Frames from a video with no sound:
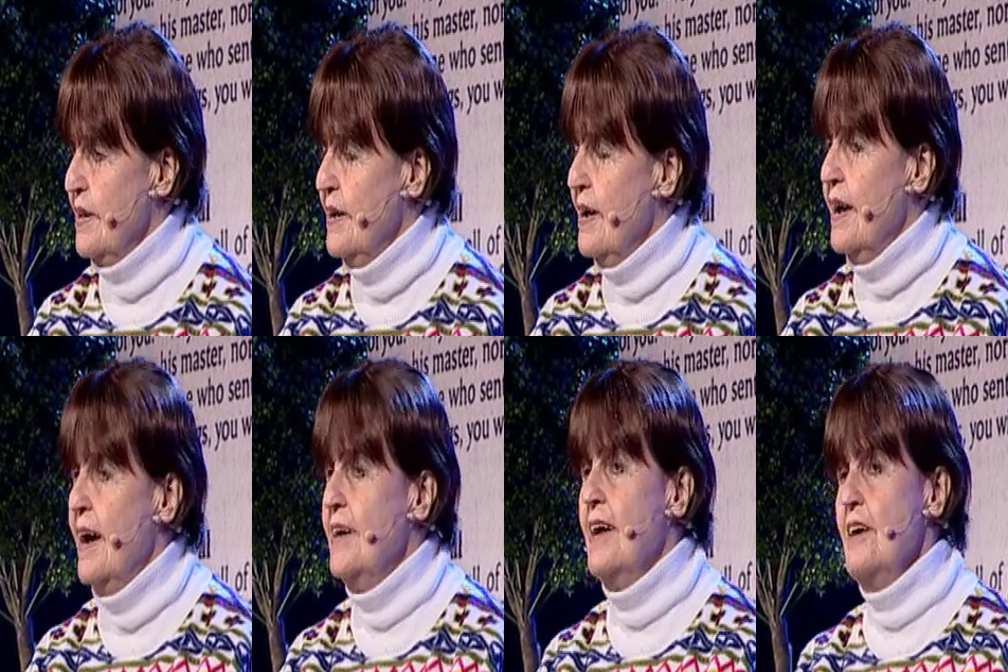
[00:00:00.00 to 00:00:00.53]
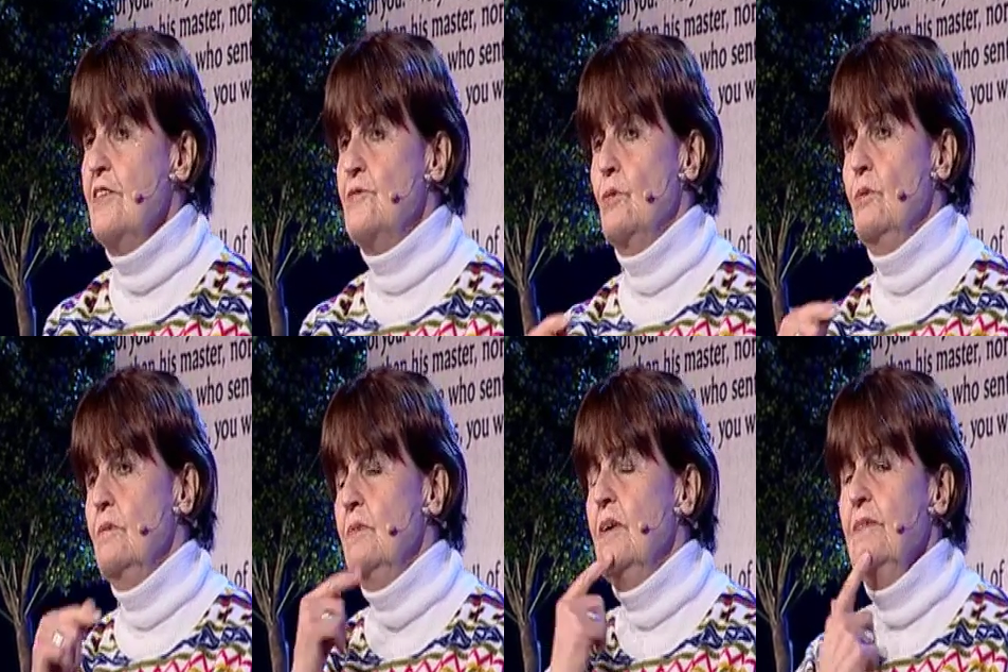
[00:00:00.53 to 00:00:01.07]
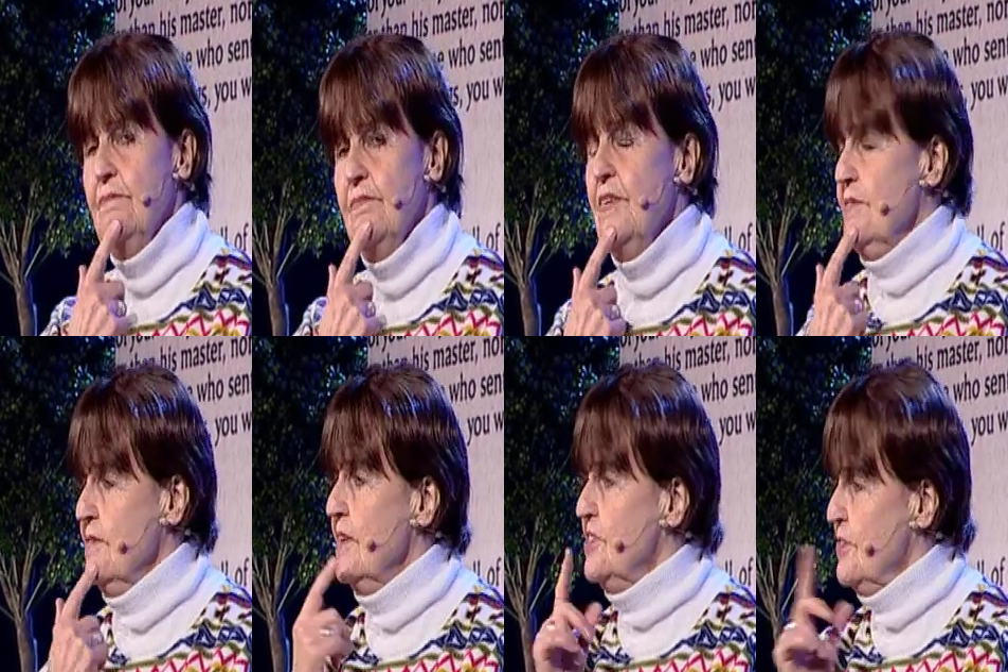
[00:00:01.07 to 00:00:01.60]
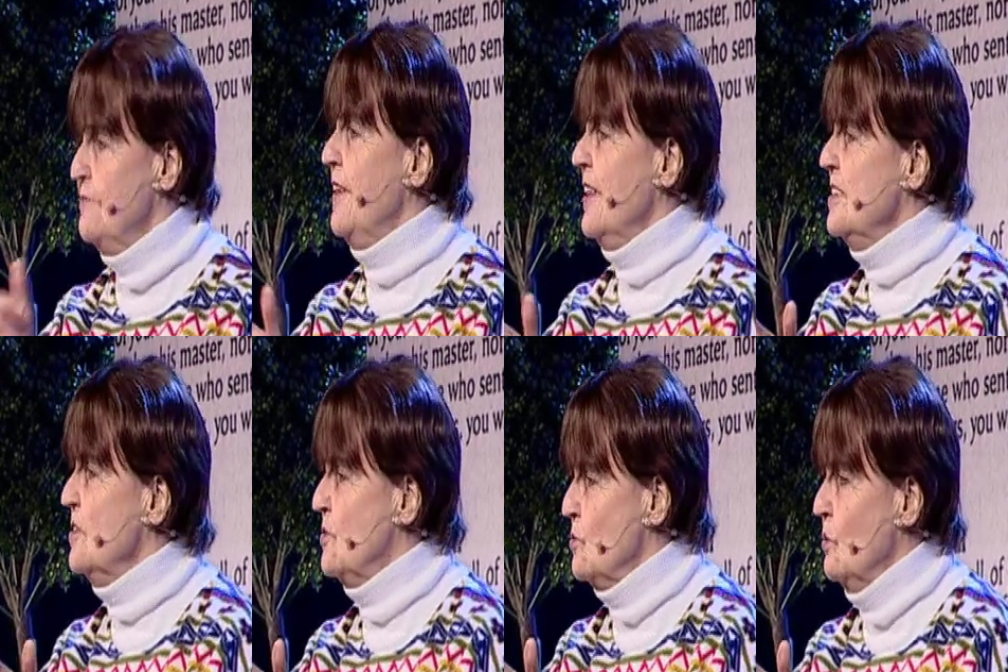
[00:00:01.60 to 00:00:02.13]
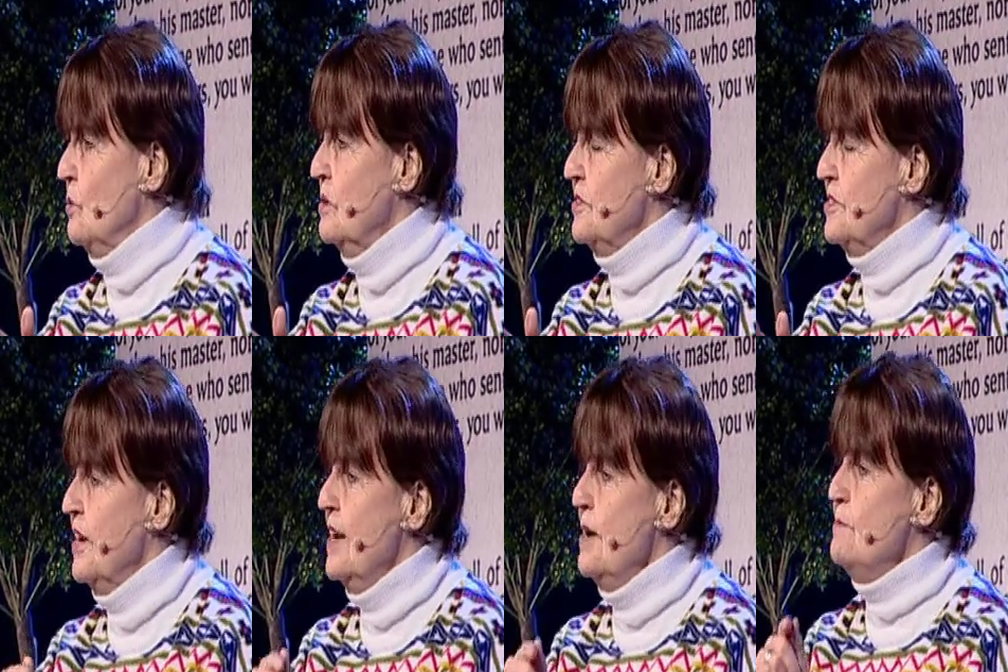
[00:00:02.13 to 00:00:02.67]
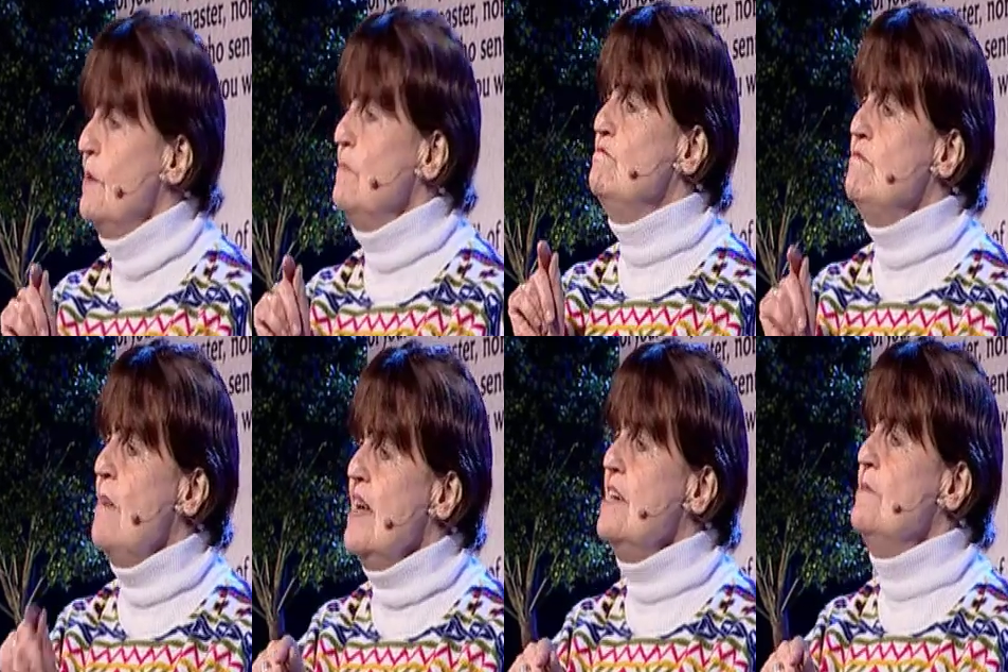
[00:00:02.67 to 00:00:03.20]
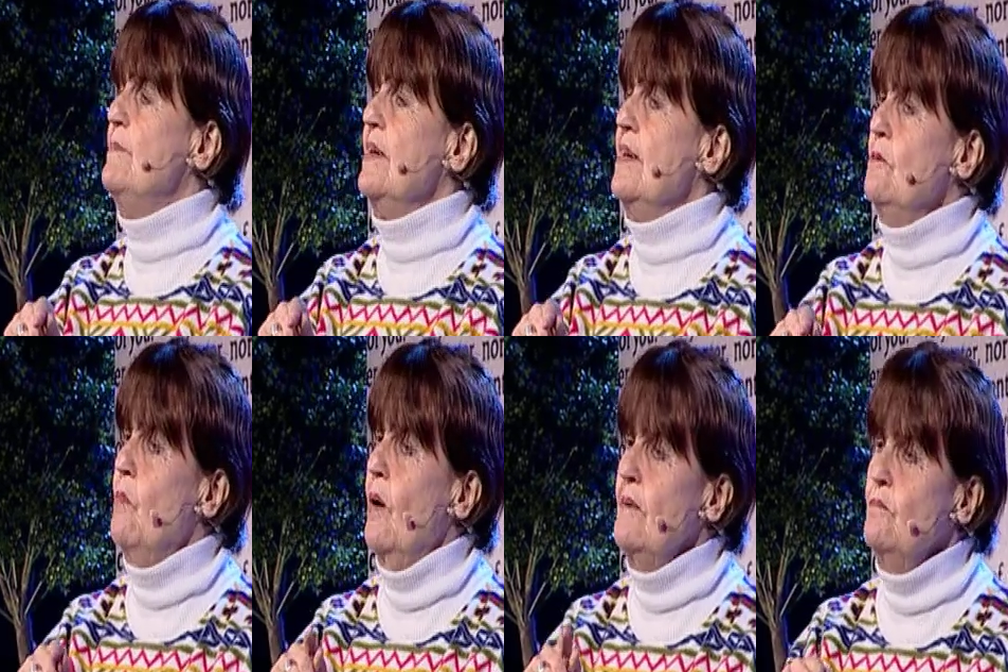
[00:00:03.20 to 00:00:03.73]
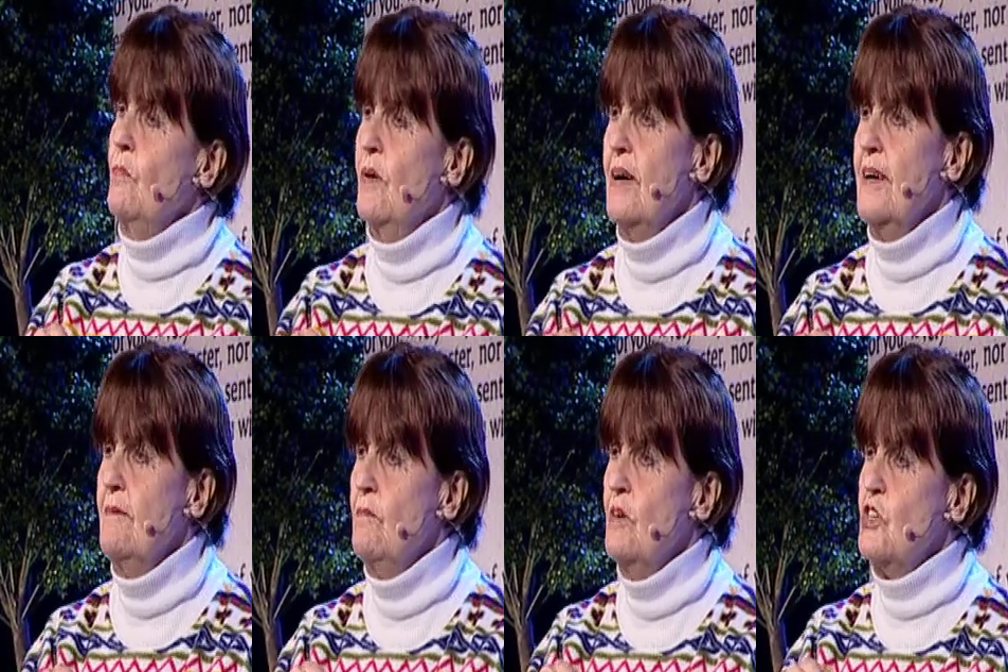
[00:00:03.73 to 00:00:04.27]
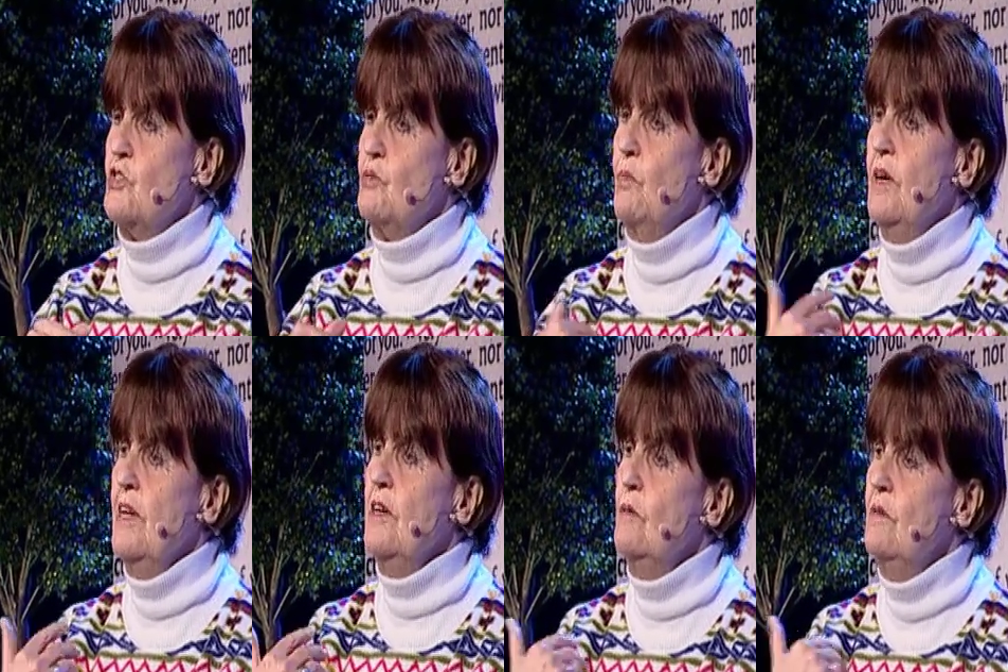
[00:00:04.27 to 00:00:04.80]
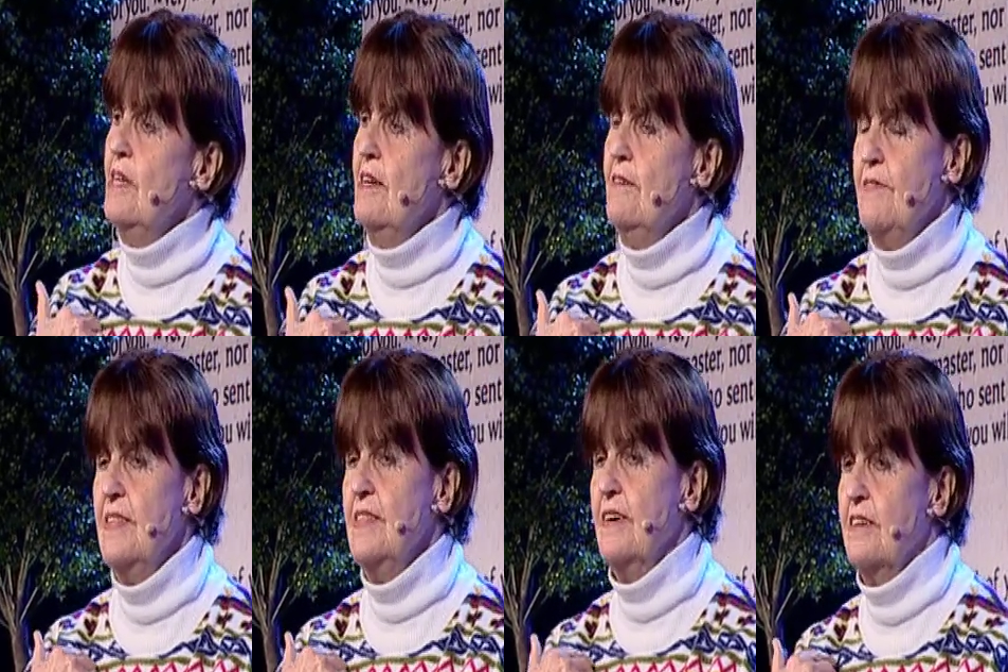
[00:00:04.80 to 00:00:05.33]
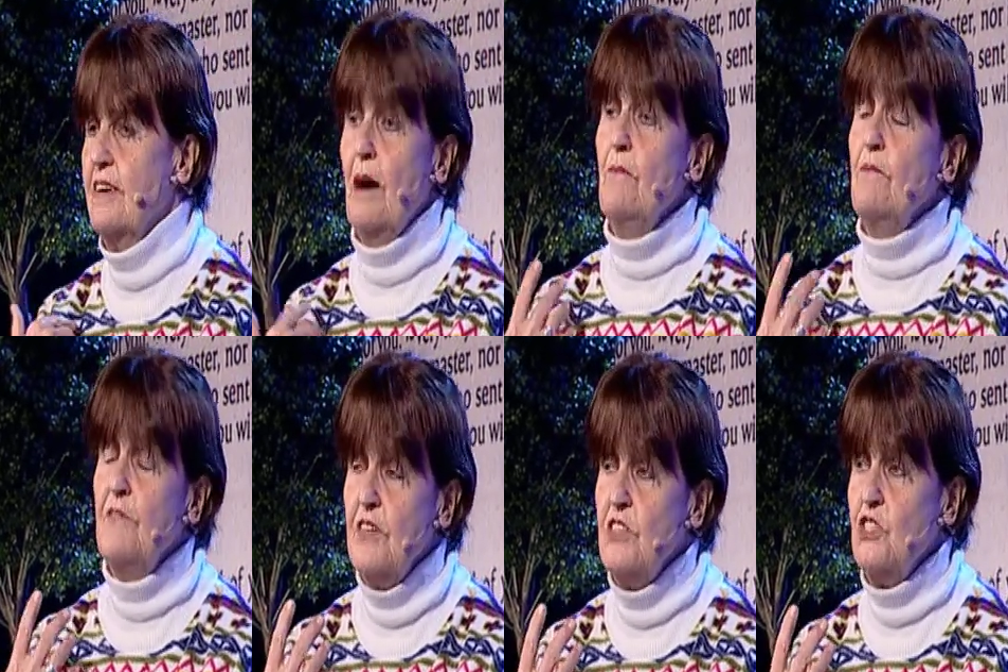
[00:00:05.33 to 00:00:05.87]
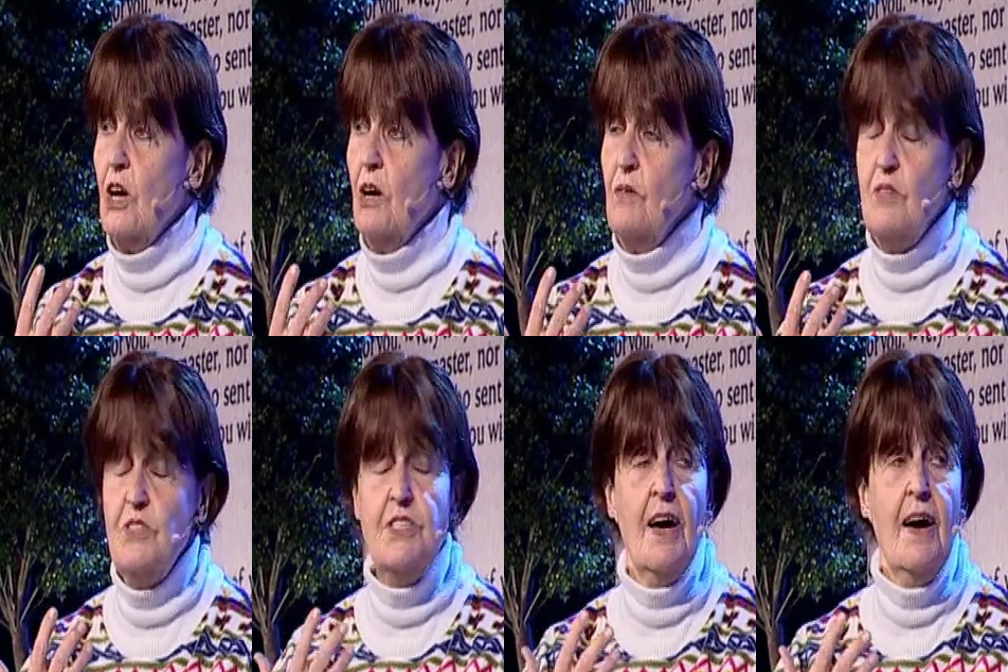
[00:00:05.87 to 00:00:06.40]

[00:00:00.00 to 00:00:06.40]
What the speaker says: And I thought, well, it's a funny thought, but maybe one way in which we who live in the comfort zones